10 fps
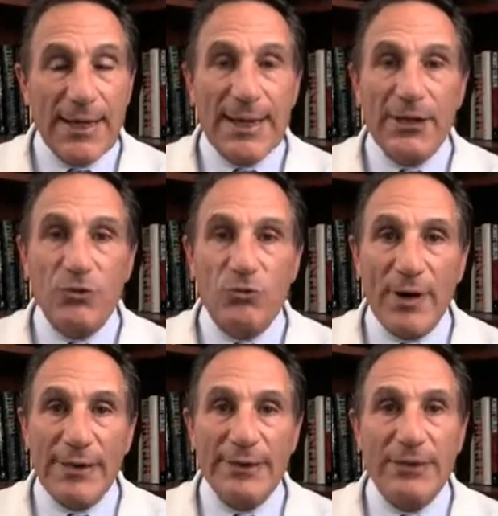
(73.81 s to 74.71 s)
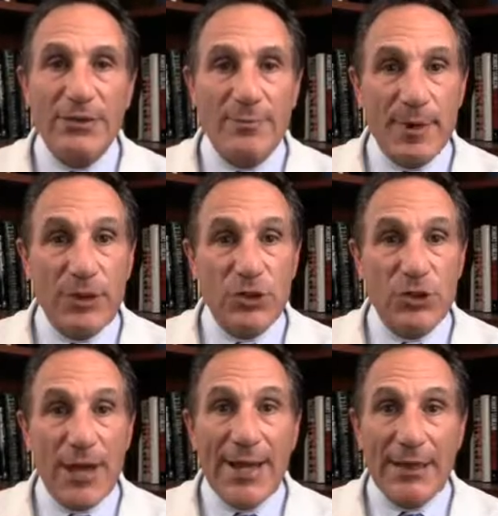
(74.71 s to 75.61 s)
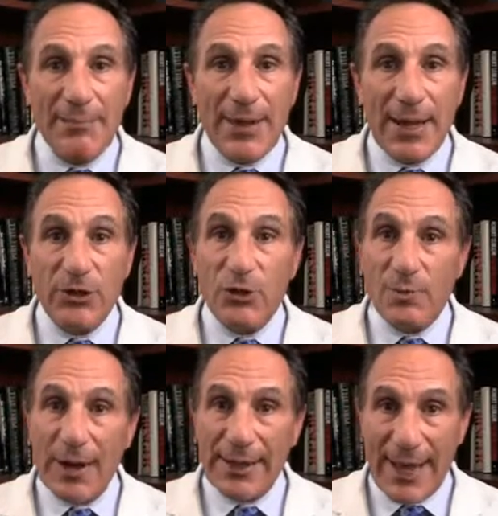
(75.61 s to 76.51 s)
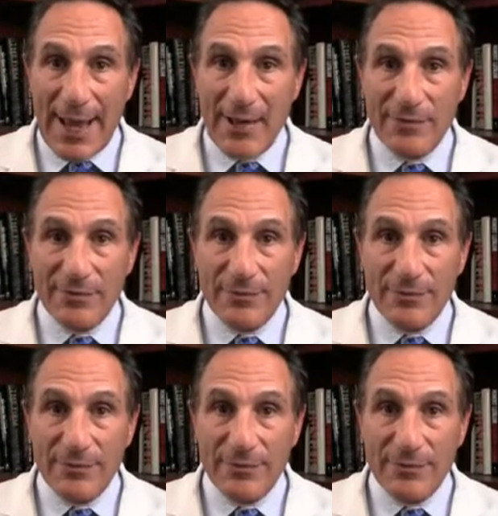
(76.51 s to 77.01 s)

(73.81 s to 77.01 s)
can greatly diminish any pain you might have.